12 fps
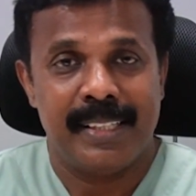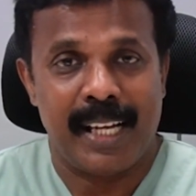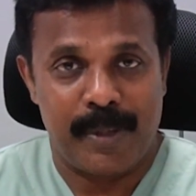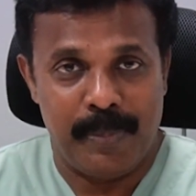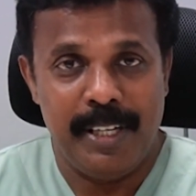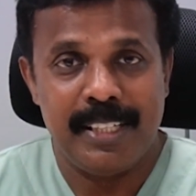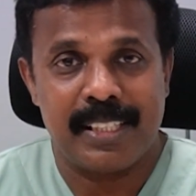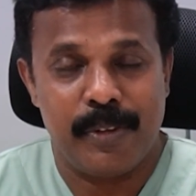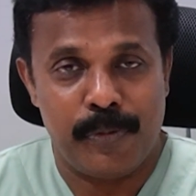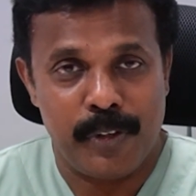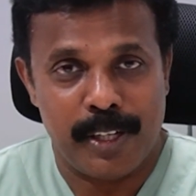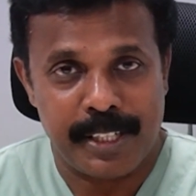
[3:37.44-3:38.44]
that means
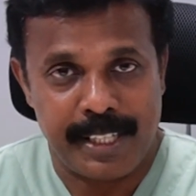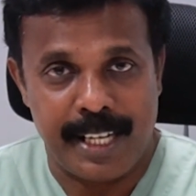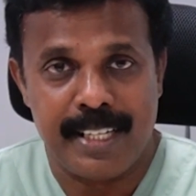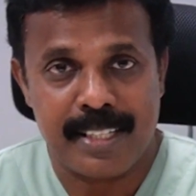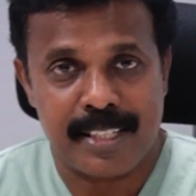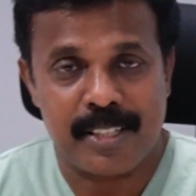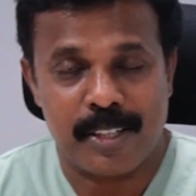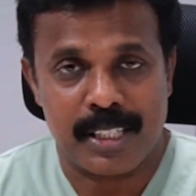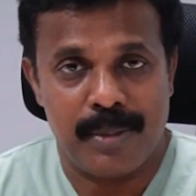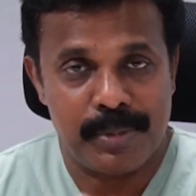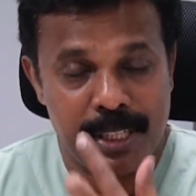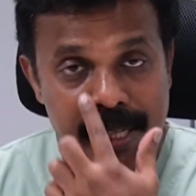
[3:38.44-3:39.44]
if you are tensed or
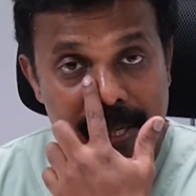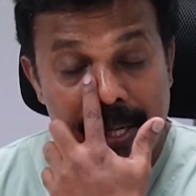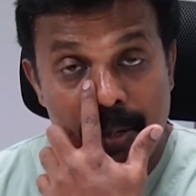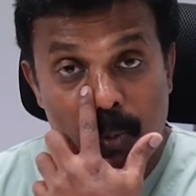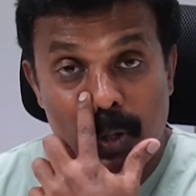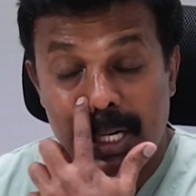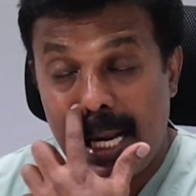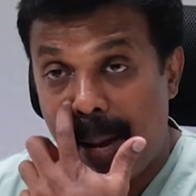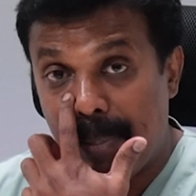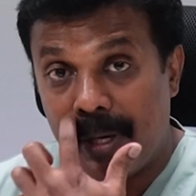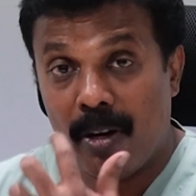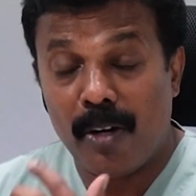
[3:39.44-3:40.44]
something, what will
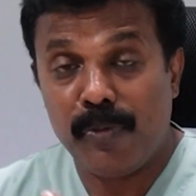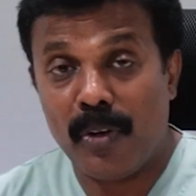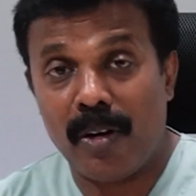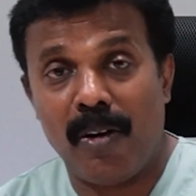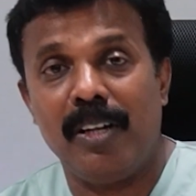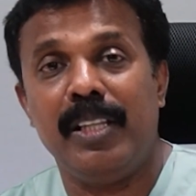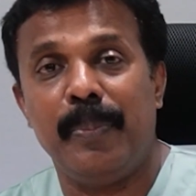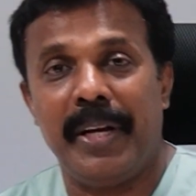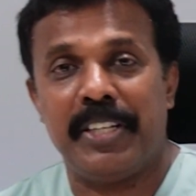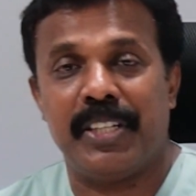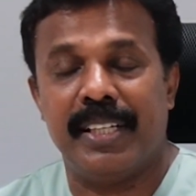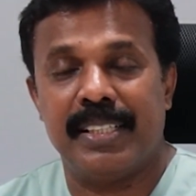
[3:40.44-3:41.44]
happen? Not for all the
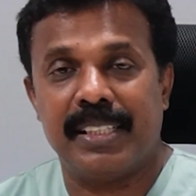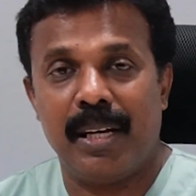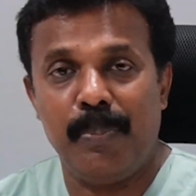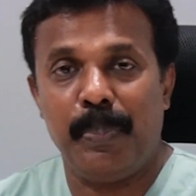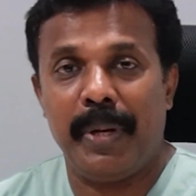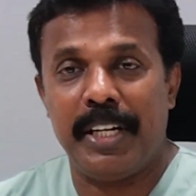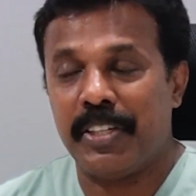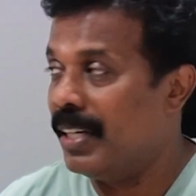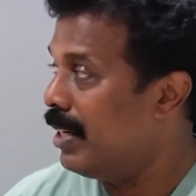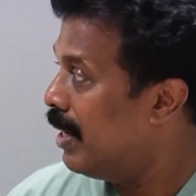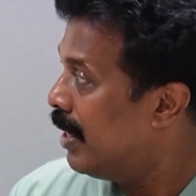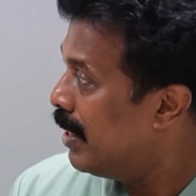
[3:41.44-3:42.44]
patients. Some
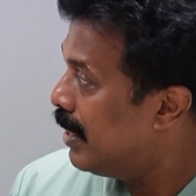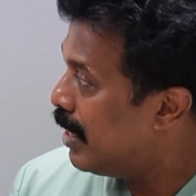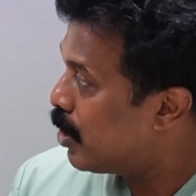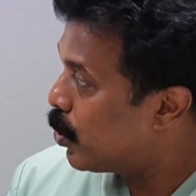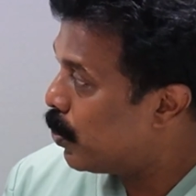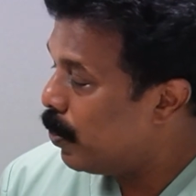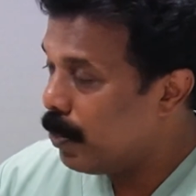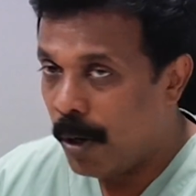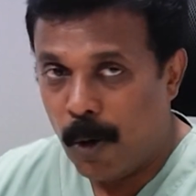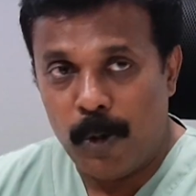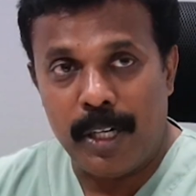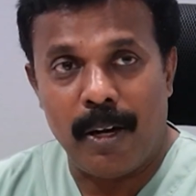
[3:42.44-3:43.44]
patient, this
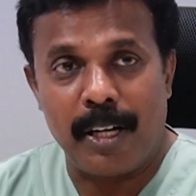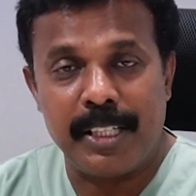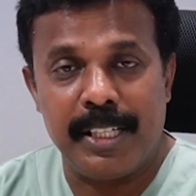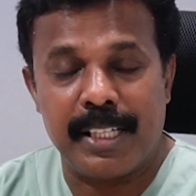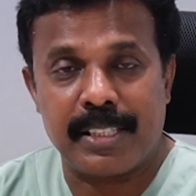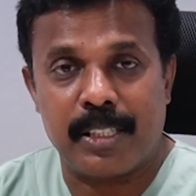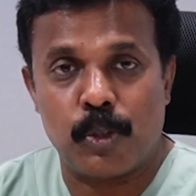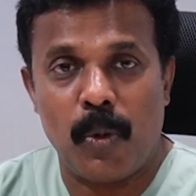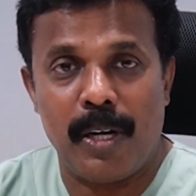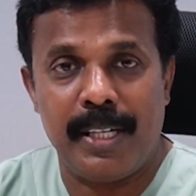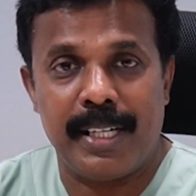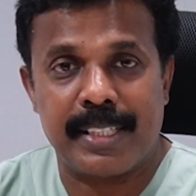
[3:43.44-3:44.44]
bowel, large intestine,
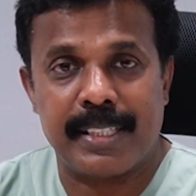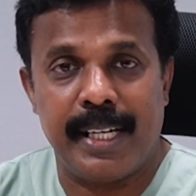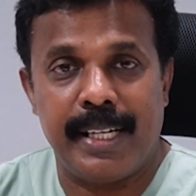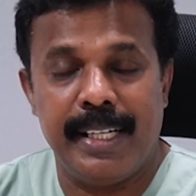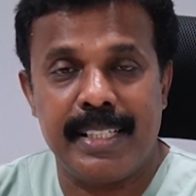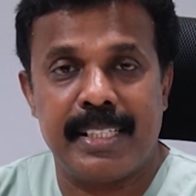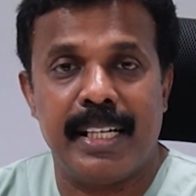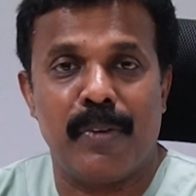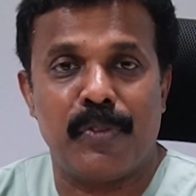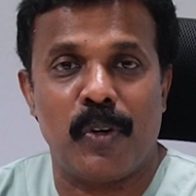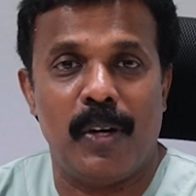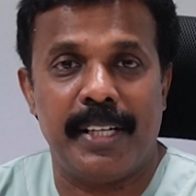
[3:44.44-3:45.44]
small intestine, instead
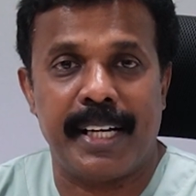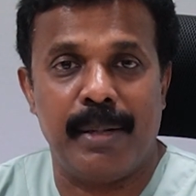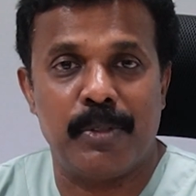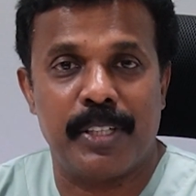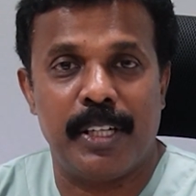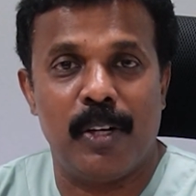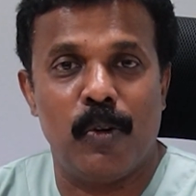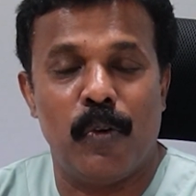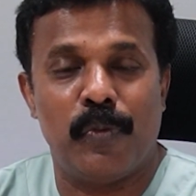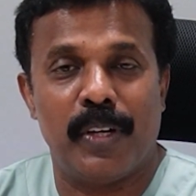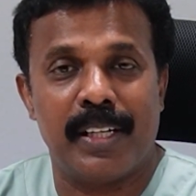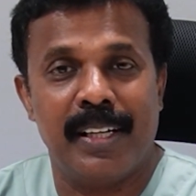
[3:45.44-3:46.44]
of 12 times, it will
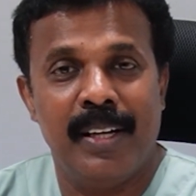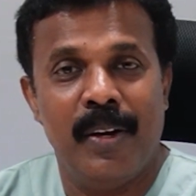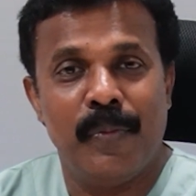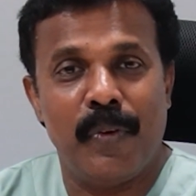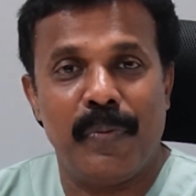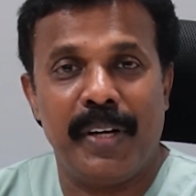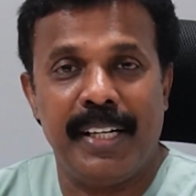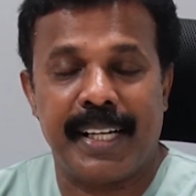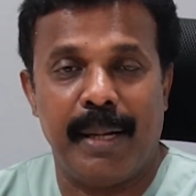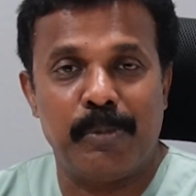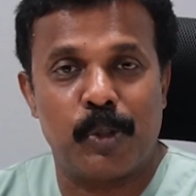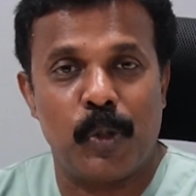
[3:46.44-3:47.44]
go for 15
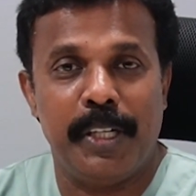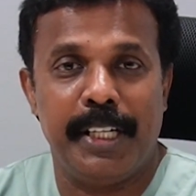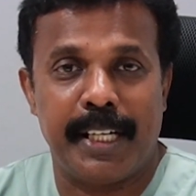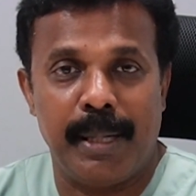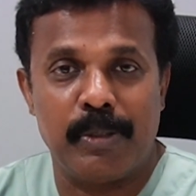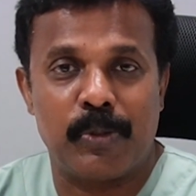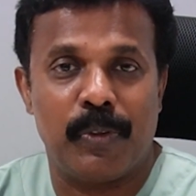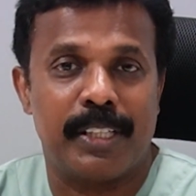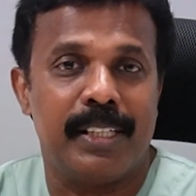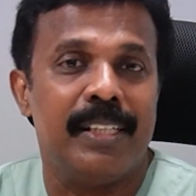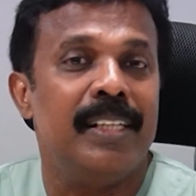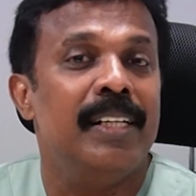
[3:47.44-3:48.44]
times, 20 times for
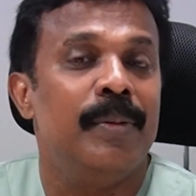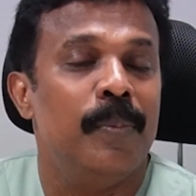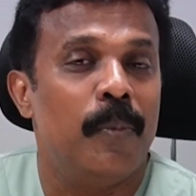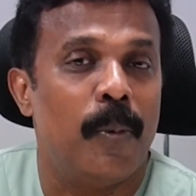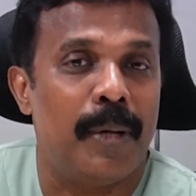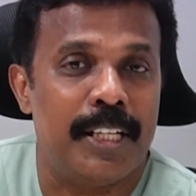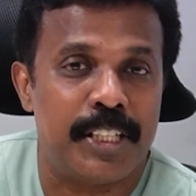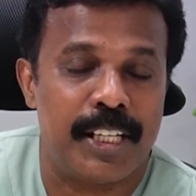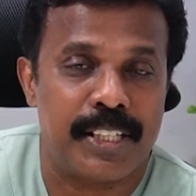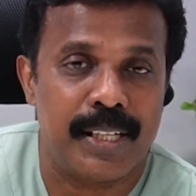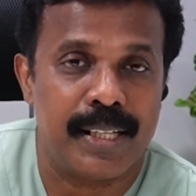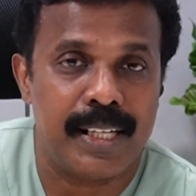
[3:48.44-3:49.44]
the
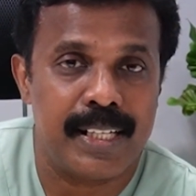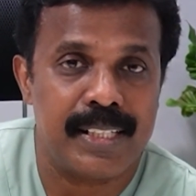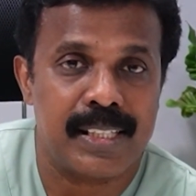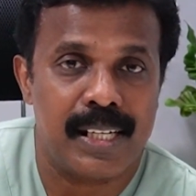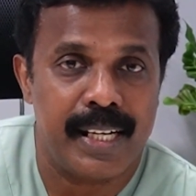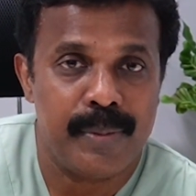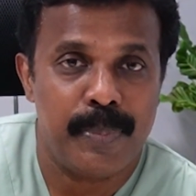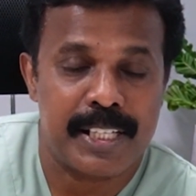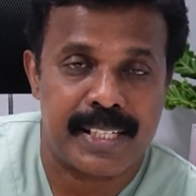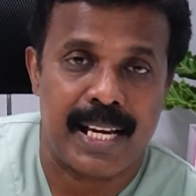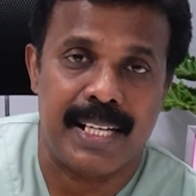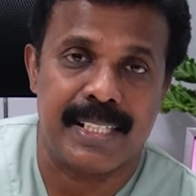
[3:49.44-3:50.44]
mobilization. That is like
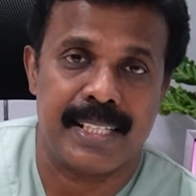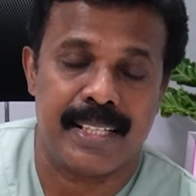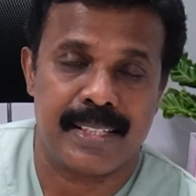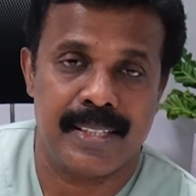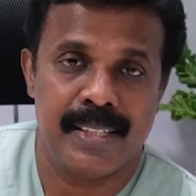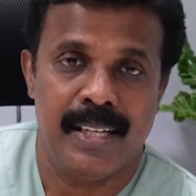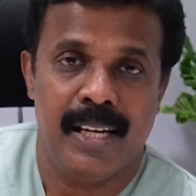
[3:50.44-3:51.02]
peristalsis.